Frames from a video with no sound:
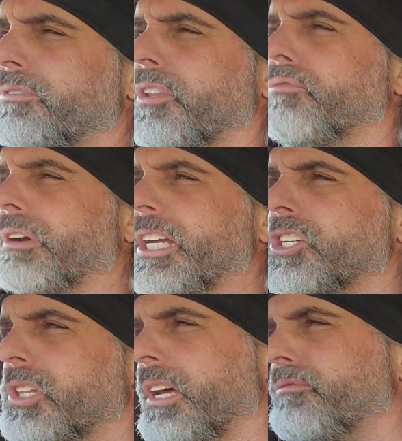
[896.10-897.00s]
to 3
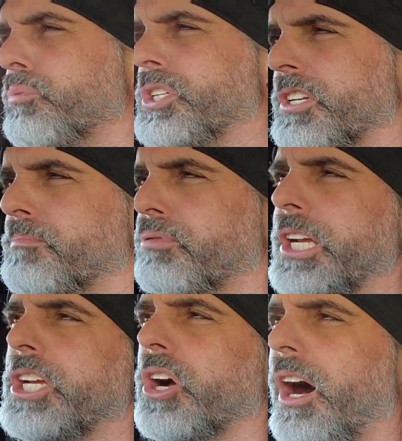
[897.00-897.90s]
inch lift, which is
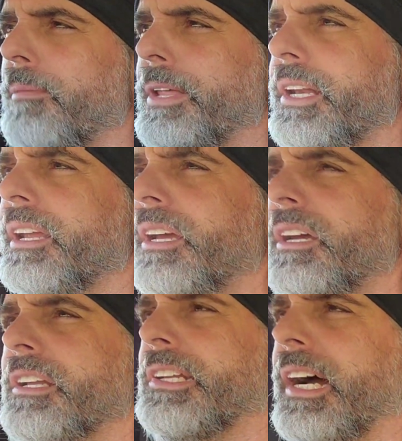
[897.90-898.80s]
pretty common
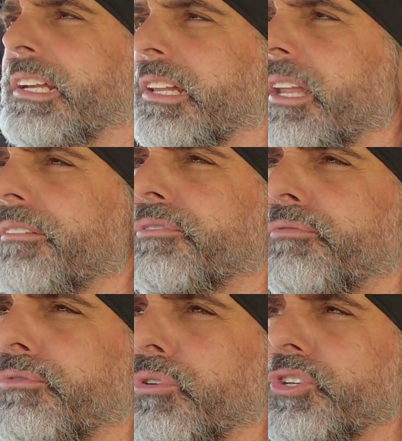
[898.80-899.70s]
size lift
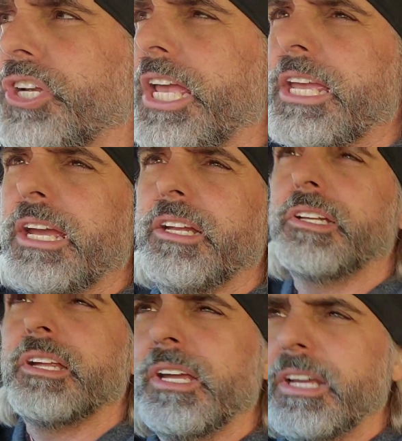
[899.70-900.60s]
for JKs.